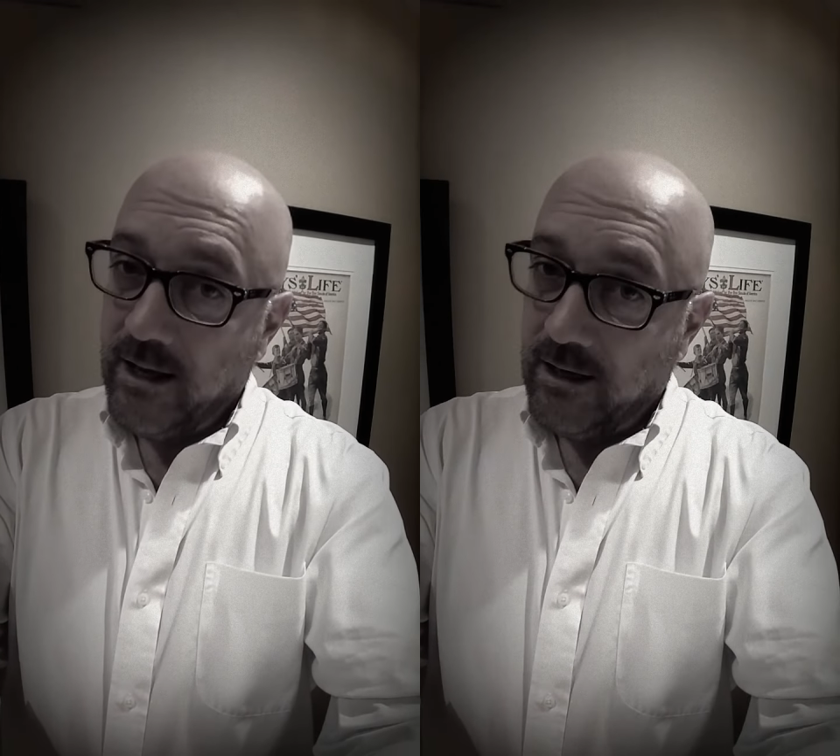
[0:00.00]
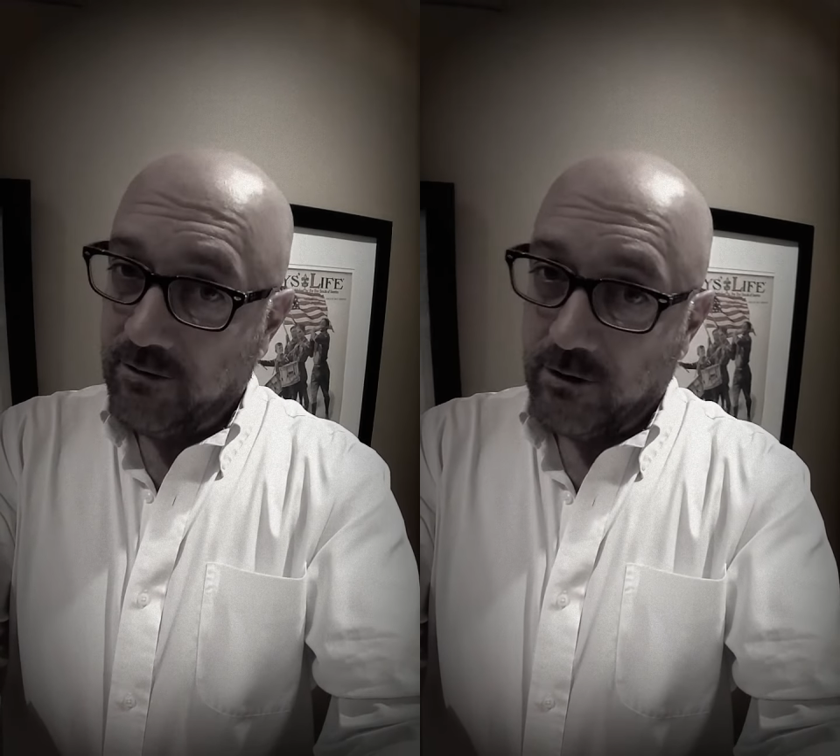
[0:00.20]

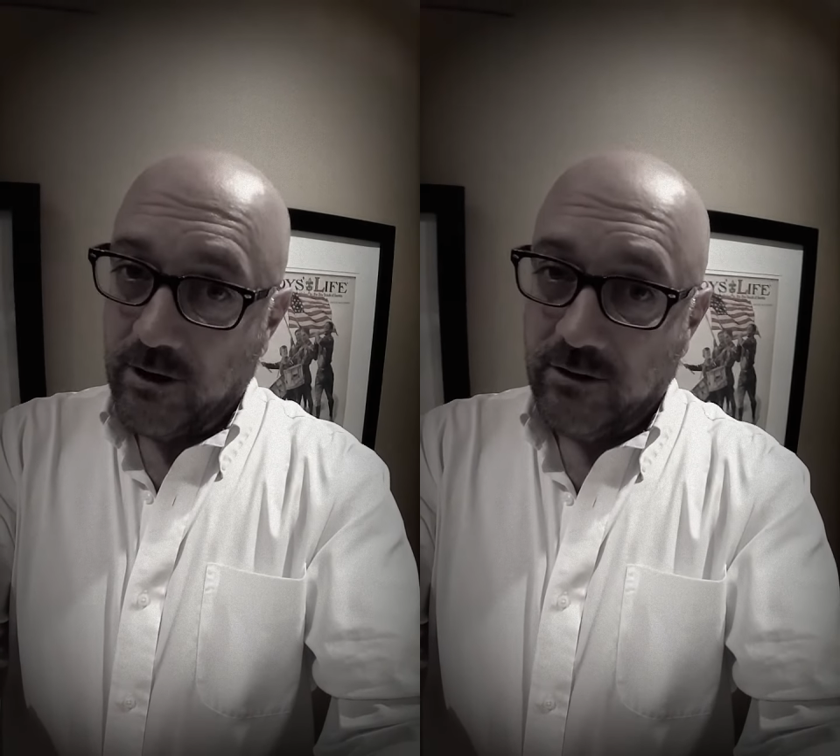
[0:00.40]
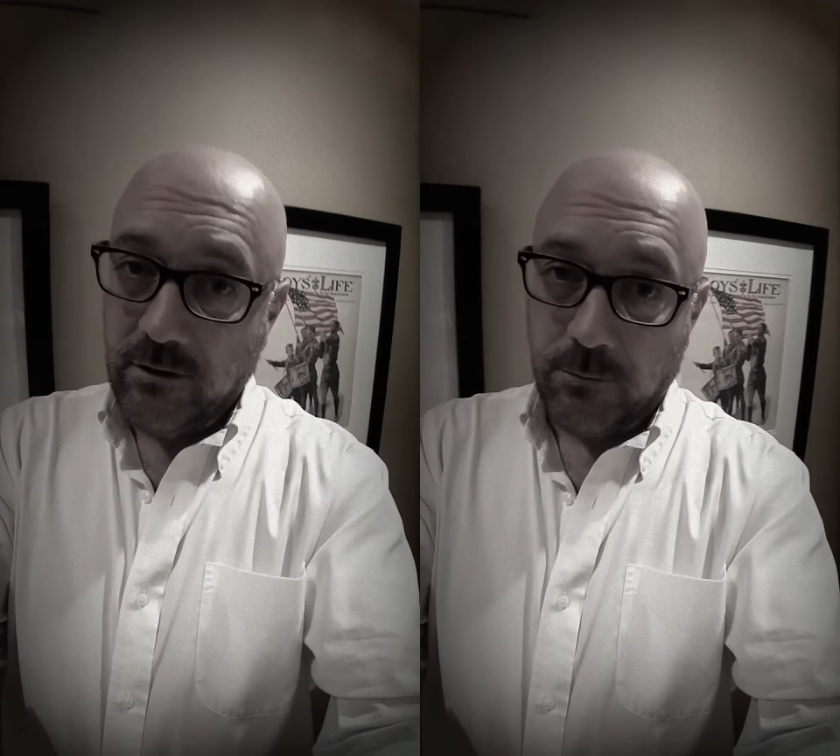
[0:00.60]
If there
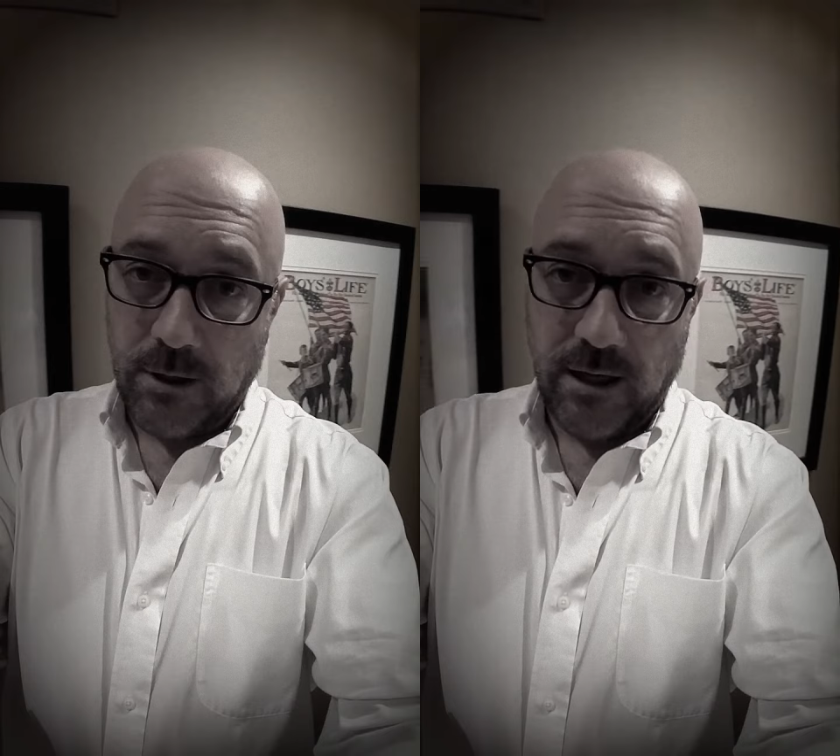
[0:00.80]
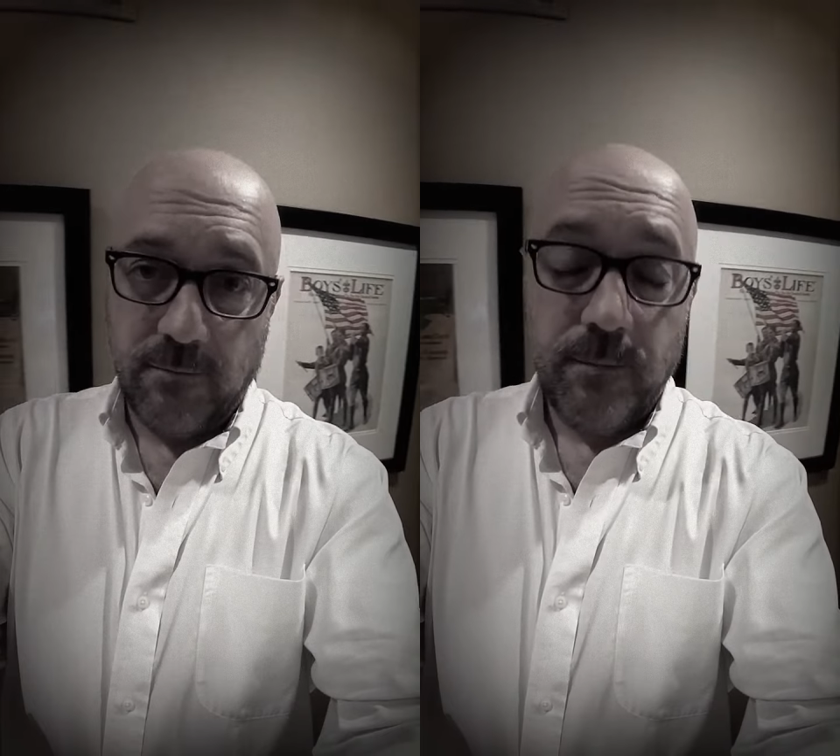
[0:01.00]
isn't
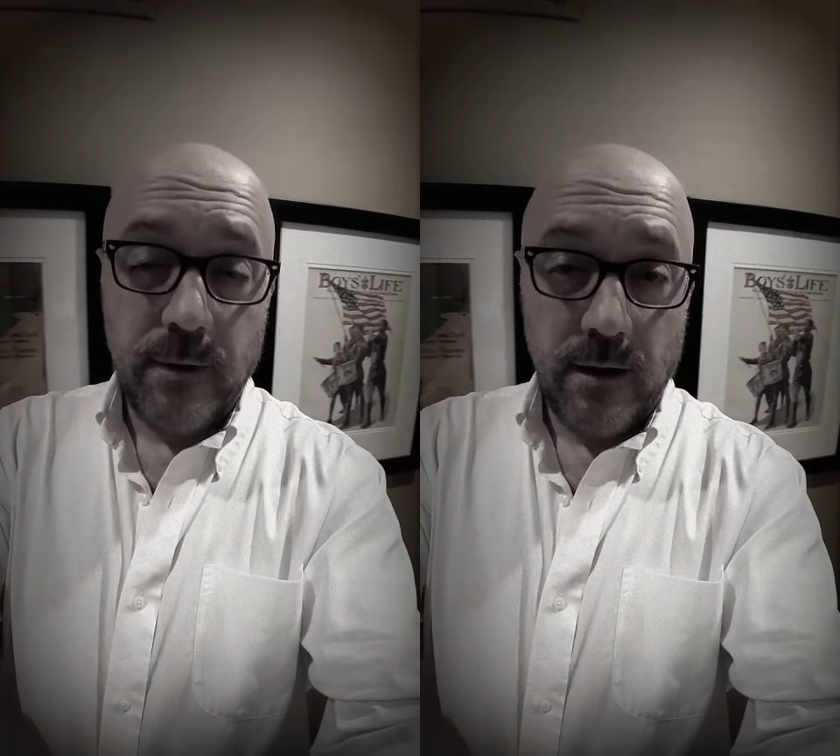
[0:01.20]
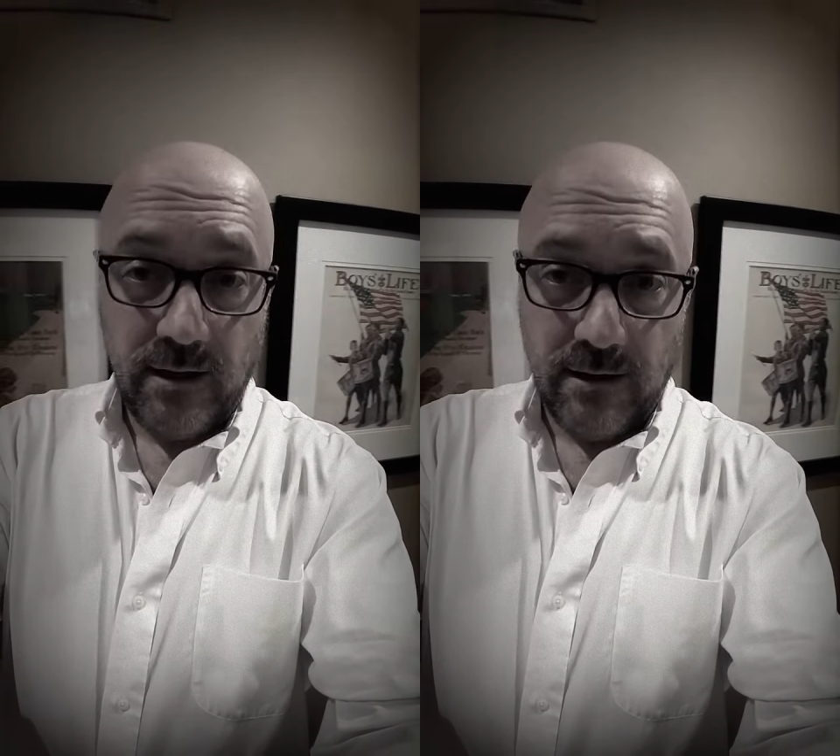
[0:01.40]
one,
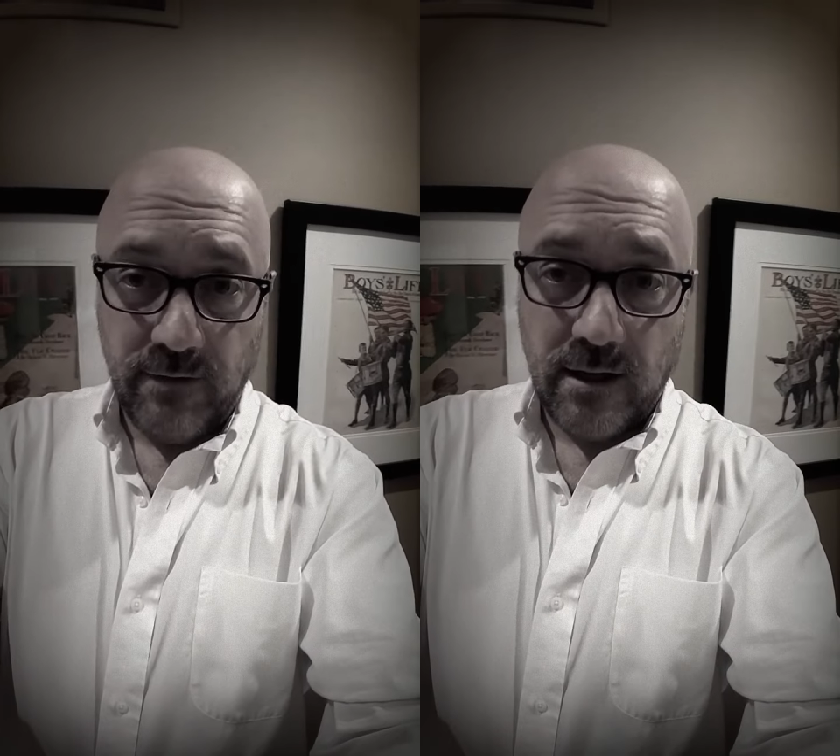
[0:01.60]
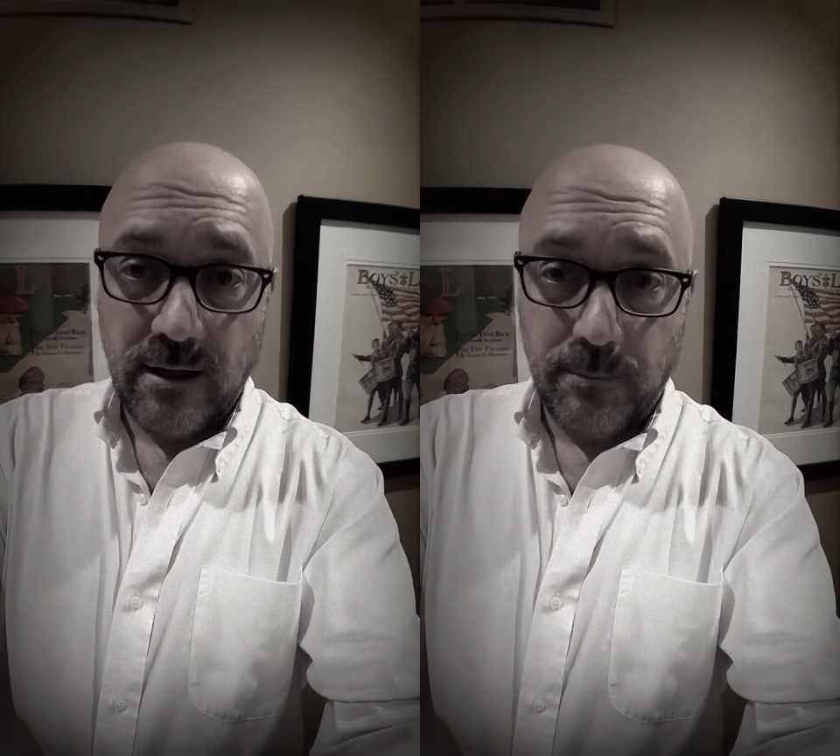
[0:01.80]
give
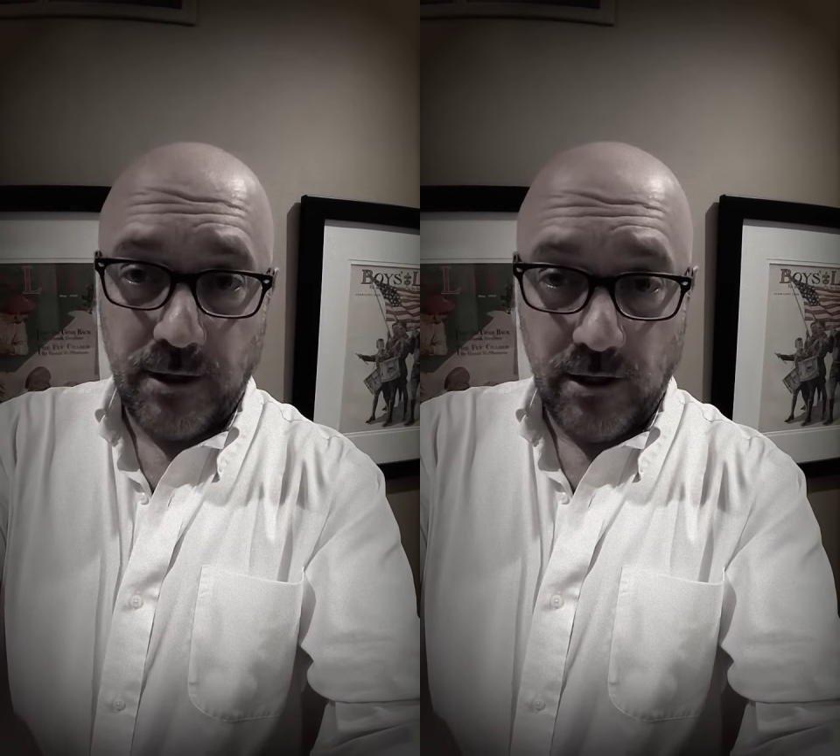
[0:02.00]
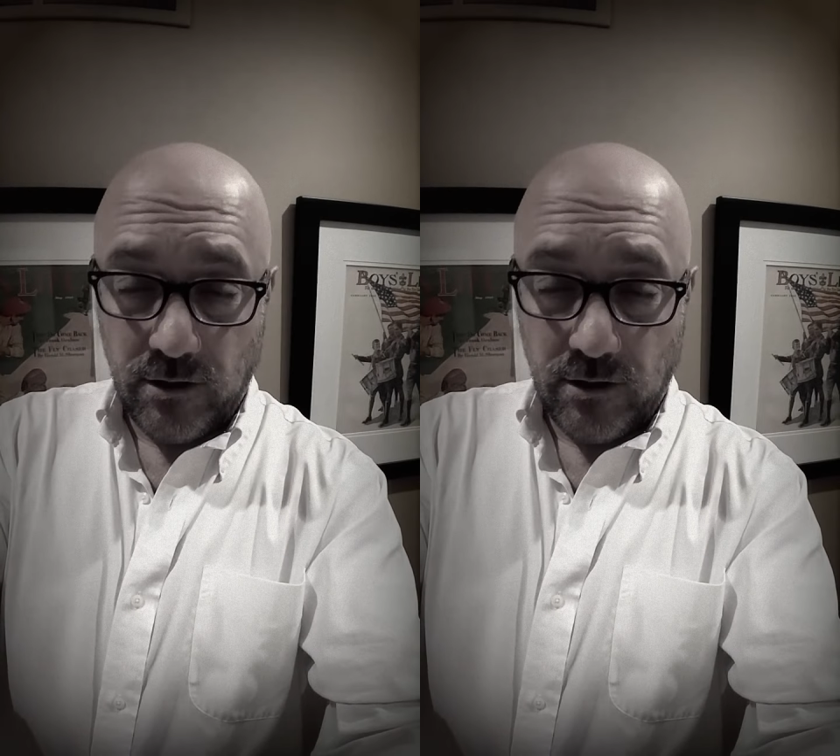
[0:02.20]
that company a